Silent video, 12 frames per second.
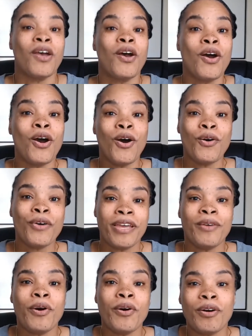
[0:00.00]
Okay,
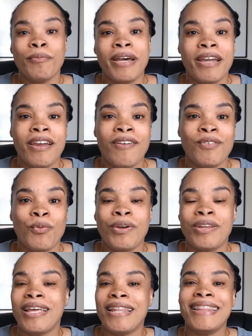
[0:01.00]
welcome back everyone.
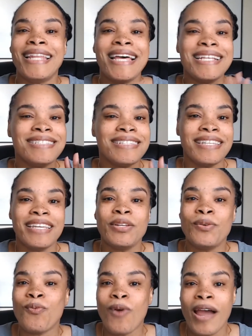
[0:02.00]
Let's get
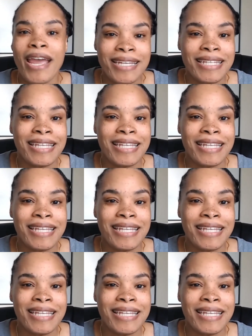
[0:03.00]
right